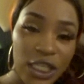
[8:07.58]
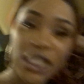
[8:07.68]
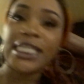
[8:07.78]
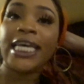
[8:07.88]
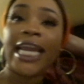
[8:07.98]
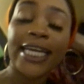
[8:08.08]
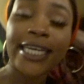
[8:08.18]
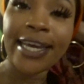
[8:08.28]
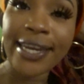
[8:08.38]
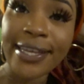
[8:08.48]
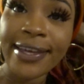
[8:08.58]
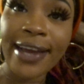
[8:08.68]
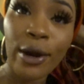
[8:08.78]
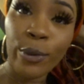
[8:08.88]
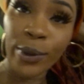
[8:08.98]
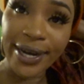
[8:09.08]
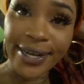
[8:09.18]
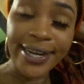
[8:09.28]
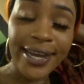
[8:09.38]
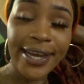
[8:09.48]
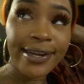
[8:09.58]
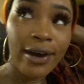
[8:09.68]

just said I can get anything I want, and